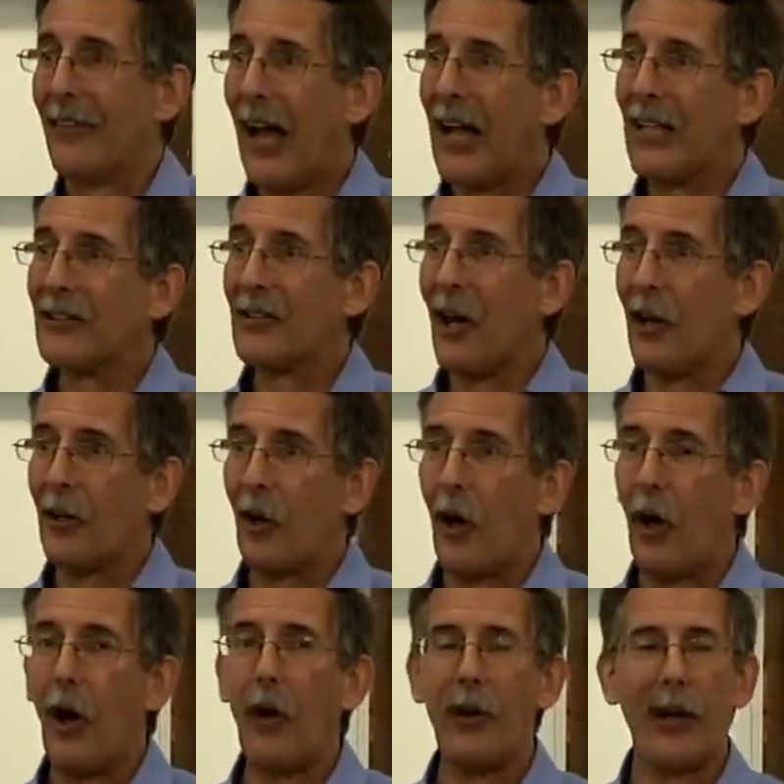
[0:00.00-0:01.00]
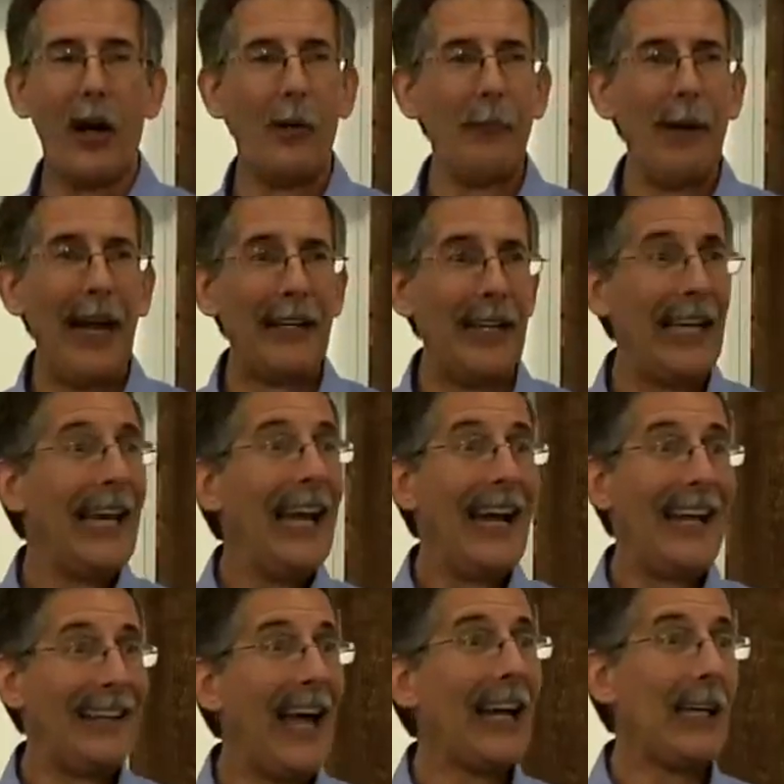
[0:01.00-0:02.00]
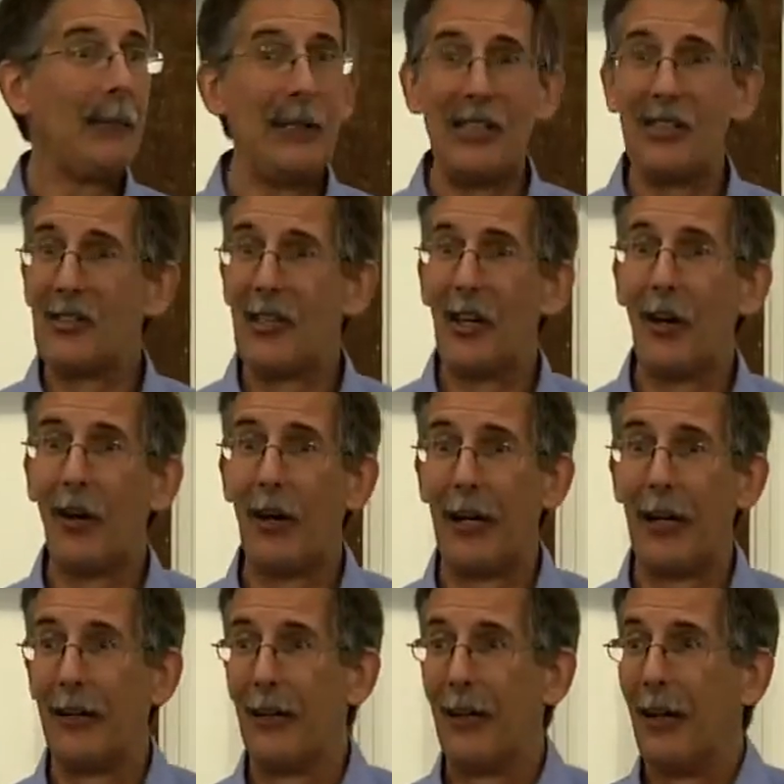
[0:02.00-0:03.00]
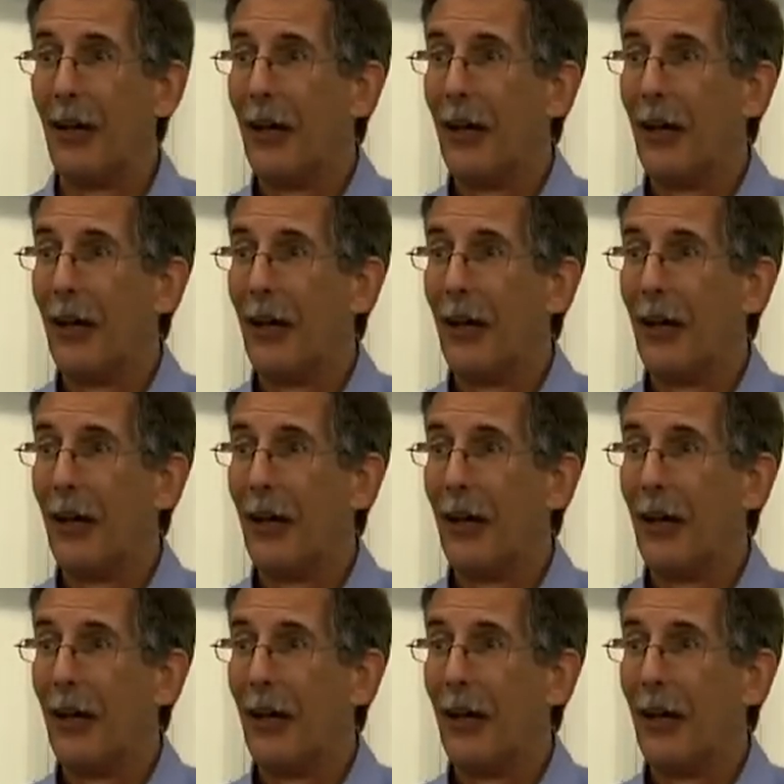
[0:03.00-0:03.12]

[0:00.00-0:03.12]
That's our call and our mandate, and that can be scary.